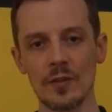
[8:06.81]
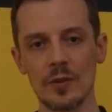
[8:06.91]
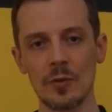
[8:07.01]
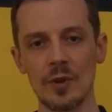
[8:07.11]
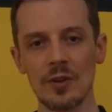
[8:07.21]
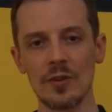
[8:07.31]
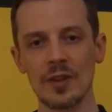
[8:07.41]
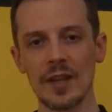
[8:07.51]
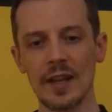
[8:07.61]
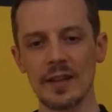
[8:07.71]
when you're
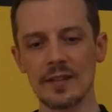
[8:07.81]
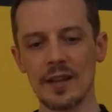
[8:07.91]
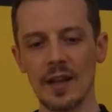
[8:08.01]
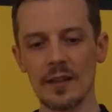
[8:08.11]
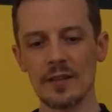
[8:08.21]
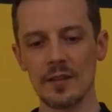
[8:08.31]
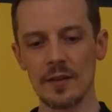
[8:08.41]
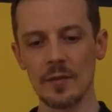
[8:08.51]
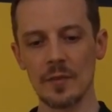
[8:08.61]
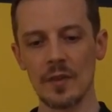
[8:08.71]
looking at
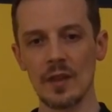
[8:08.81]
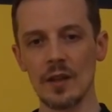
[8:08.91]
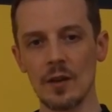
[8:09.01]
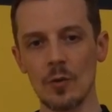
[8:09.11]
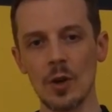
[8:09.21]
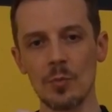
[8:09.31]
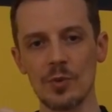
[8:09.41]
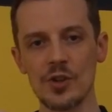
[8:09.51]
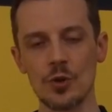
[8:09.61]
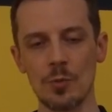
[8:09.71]
the oil
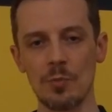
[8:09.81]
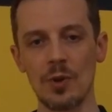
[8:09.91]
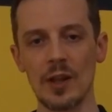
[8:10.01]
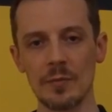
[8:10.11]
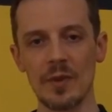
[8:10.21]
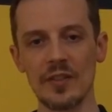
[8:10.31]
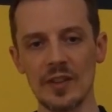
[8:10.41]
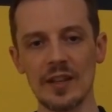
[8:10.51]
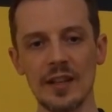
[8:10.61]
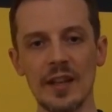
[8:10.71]
pressure plot,
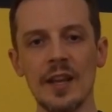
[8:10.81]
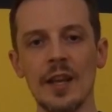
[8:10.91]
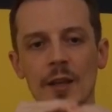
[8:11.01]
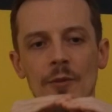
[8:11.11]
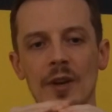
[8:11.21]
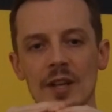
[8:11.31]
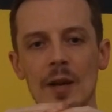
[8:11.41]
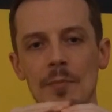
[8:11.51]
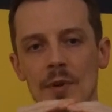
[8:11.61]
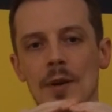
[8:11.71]
basically, you end up